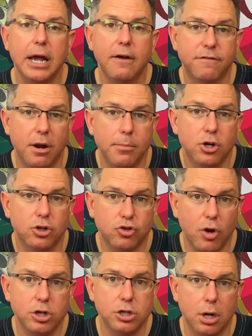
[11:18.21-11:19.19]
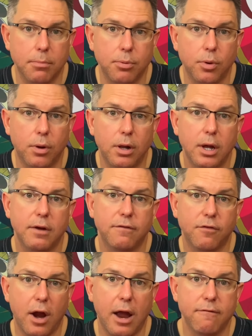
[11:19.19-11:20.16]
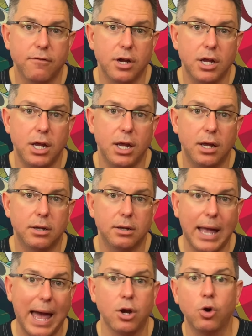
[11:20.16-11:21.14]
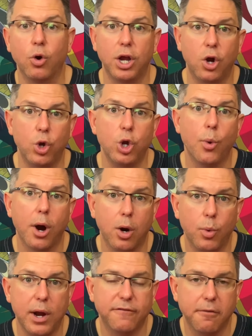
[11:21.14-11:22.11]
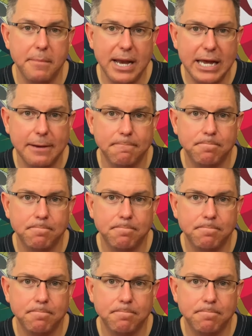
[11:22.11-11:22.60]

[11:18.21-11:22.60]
from your discretionary pool for every category you are away from medium.